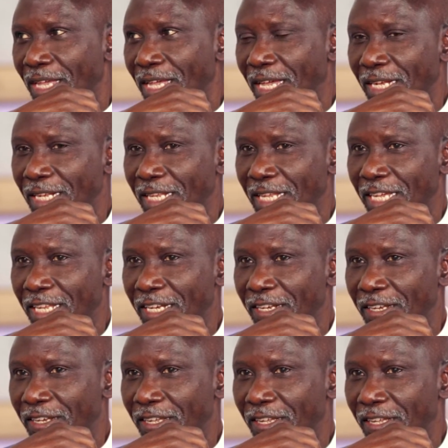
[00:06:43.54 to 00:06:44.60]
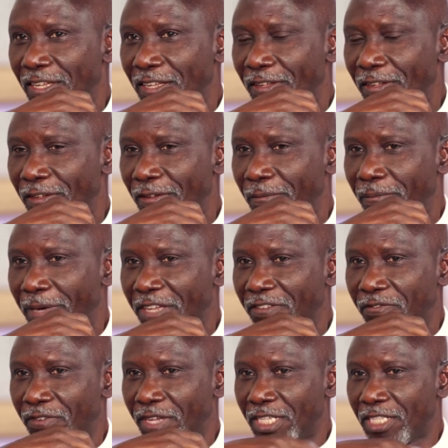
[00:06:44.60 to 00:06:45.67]
And then my
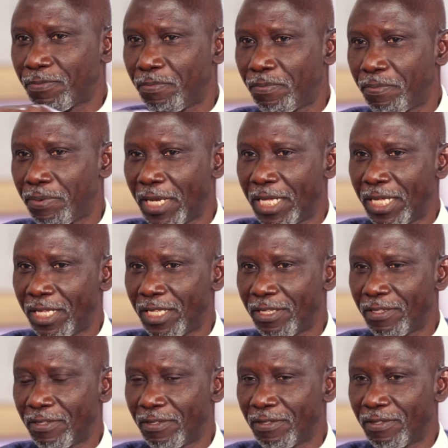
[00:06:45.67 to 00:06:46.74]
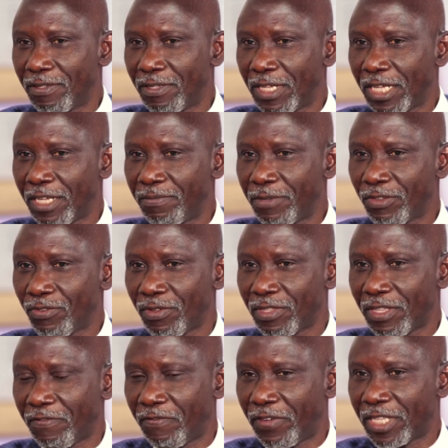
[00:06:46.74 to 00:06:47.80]
first play, this was
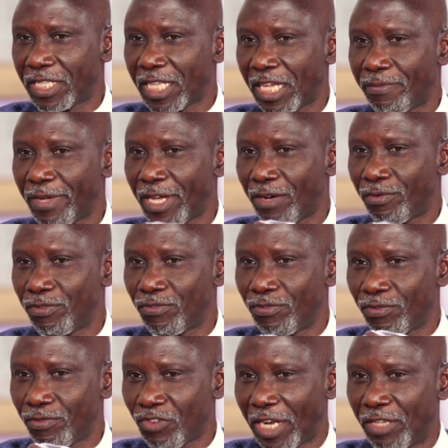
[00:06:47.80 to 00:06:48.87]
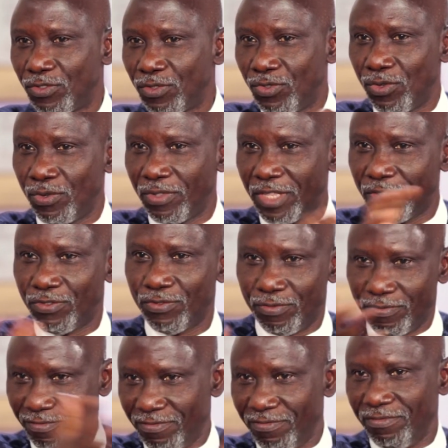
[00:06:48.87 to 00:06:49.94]
the first time I was trying to do this
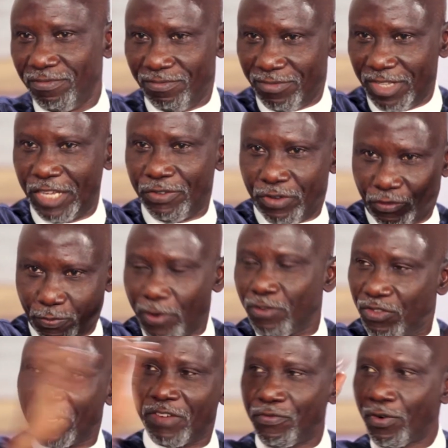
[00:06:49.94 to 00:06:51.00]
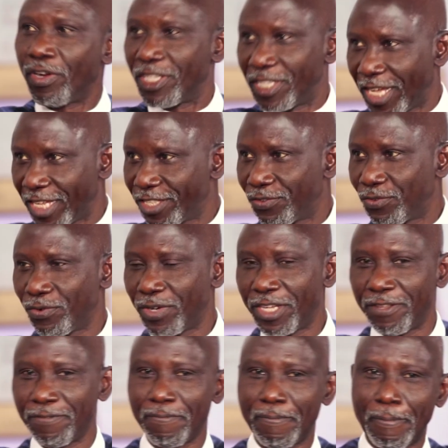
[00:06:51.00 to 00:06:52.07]
in response to the voice, as it
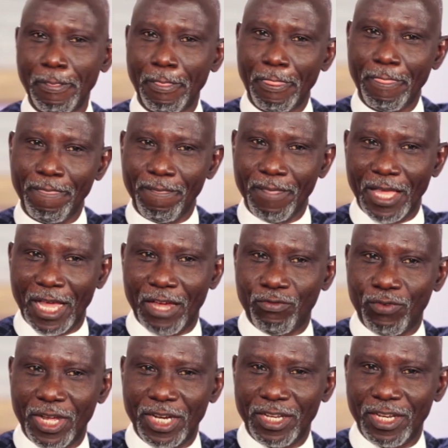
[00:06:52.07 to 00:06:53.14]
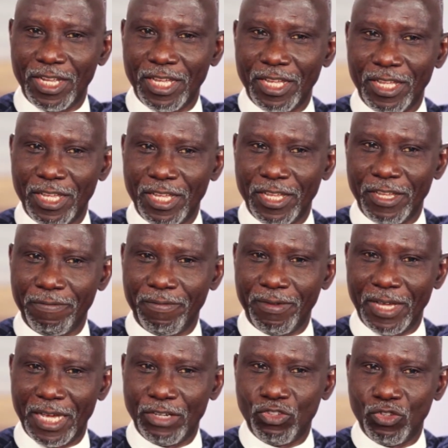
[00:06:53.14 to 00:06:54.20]
were.
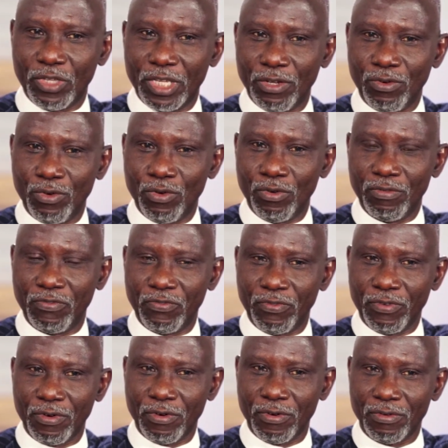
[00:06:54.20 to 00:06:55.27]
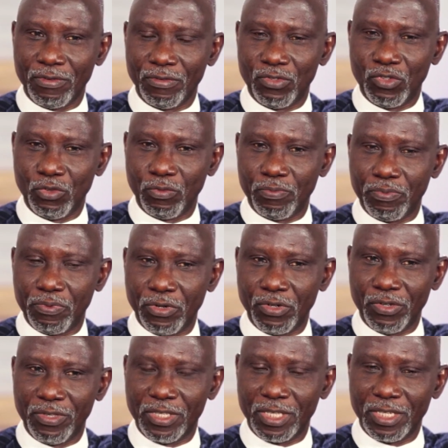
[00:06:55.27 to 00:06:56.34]
I took a loan to
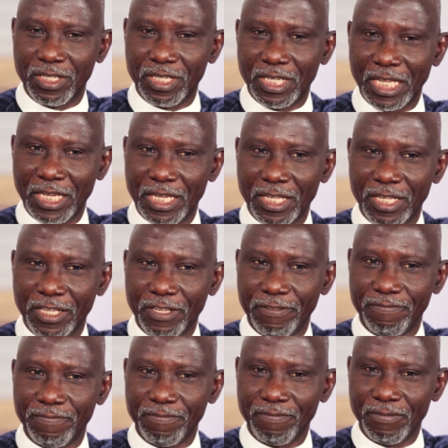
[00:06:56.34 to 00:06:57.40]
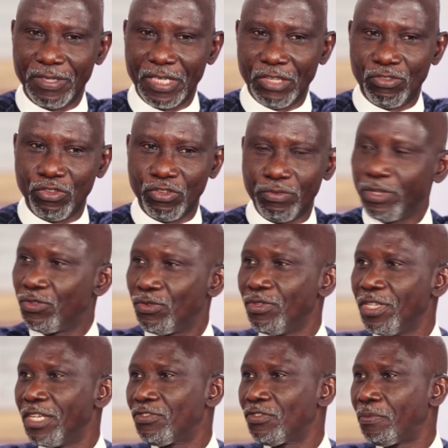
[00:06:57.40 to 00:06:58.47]
produce it, and it took me 2
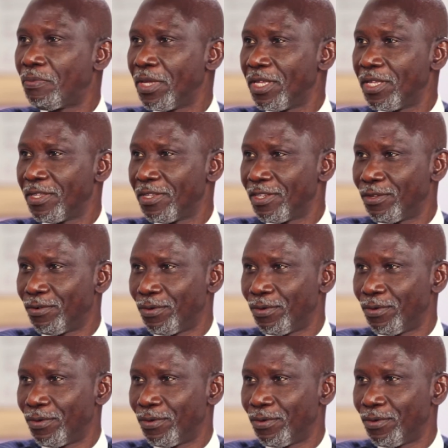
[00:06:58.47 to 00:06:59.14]
years to pay the